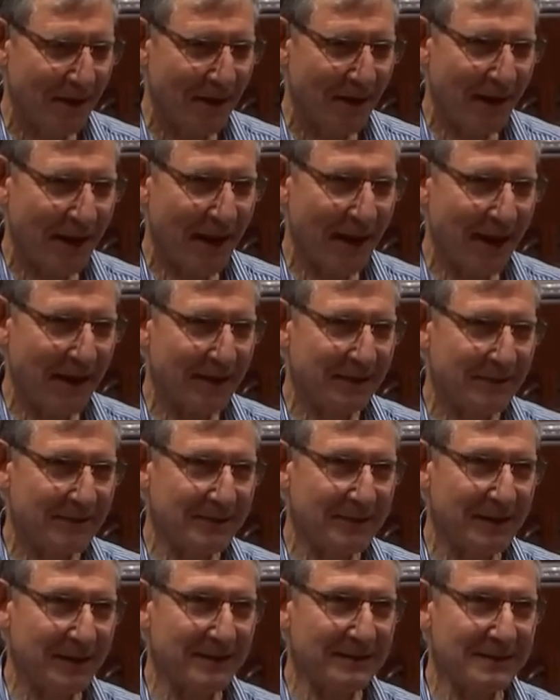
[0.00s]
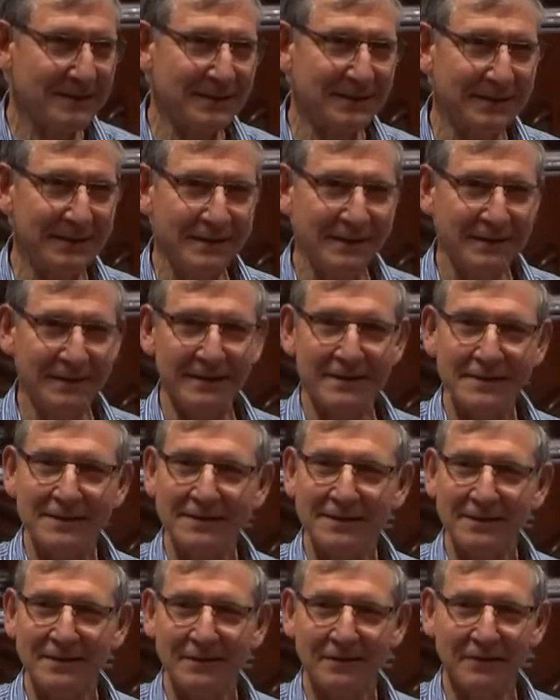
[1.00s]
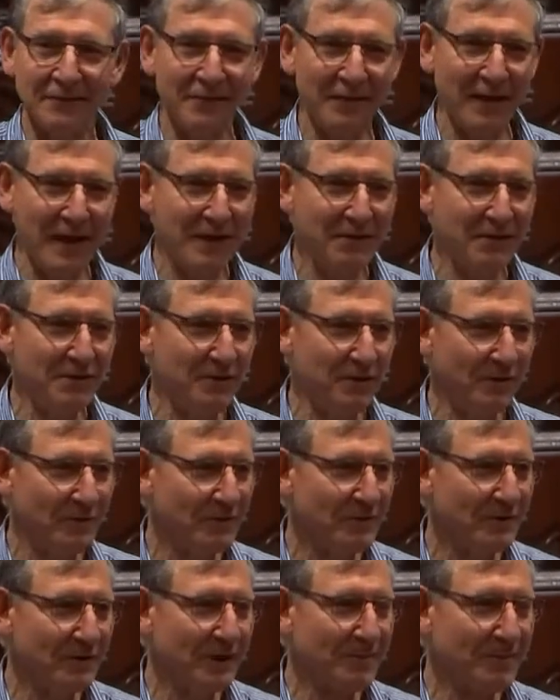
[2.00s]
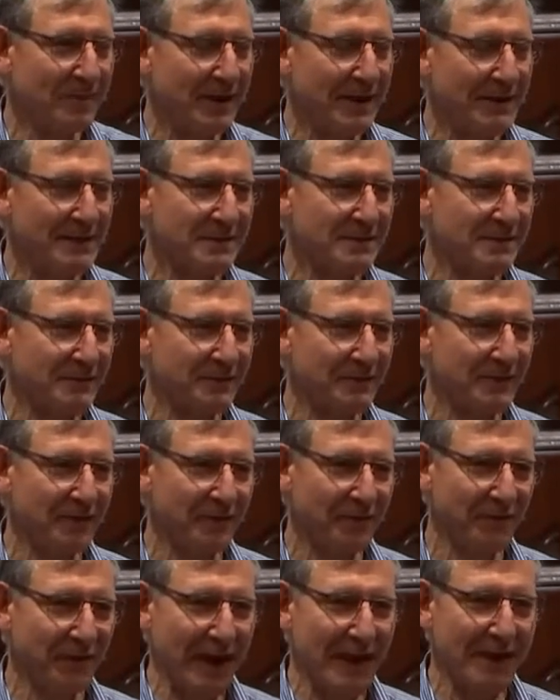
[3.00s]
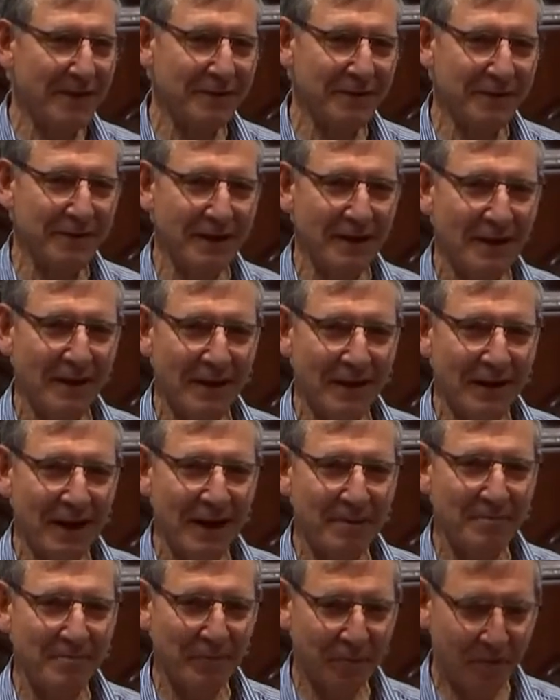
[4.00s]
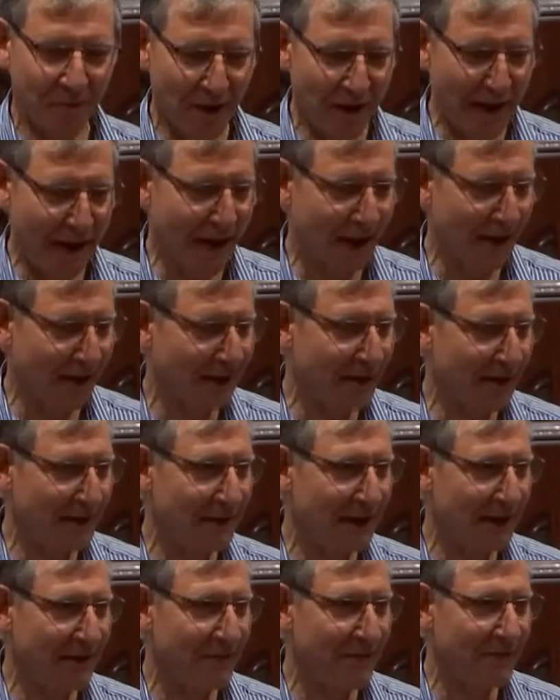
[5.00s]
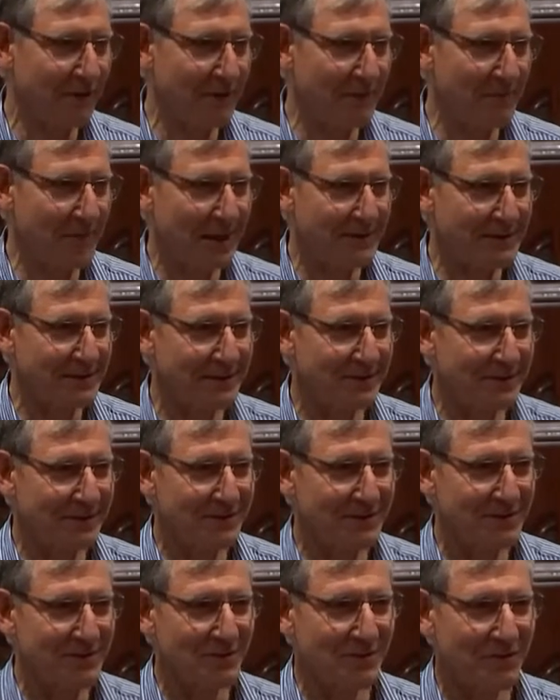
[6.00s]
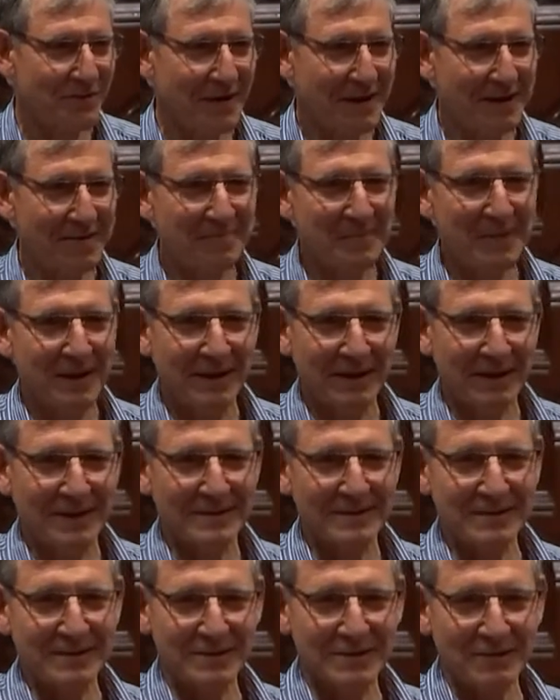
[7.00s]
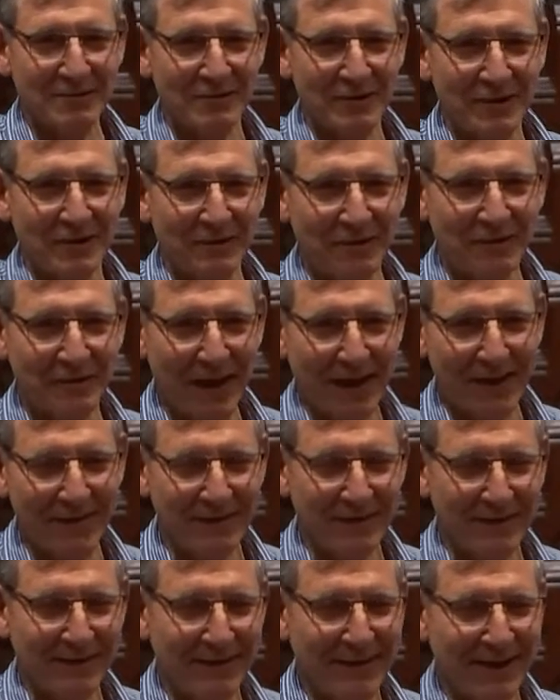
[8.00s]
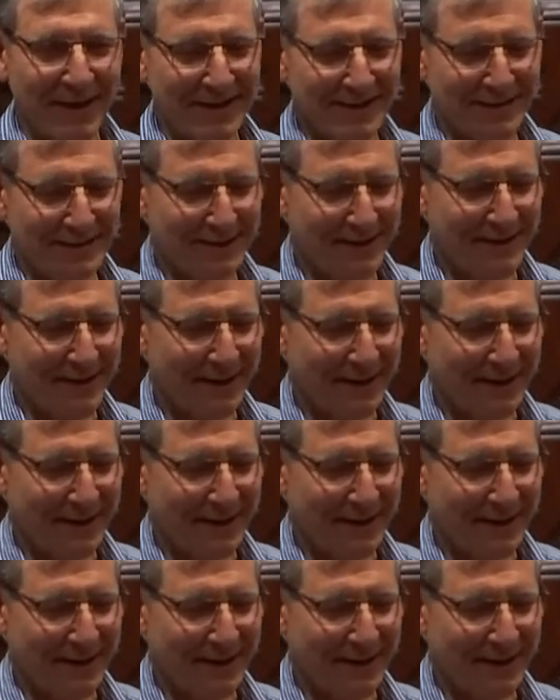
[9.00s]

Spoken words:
and it's in this venue, a place of faith and prayer, and very much this story is a story of faith. Yes,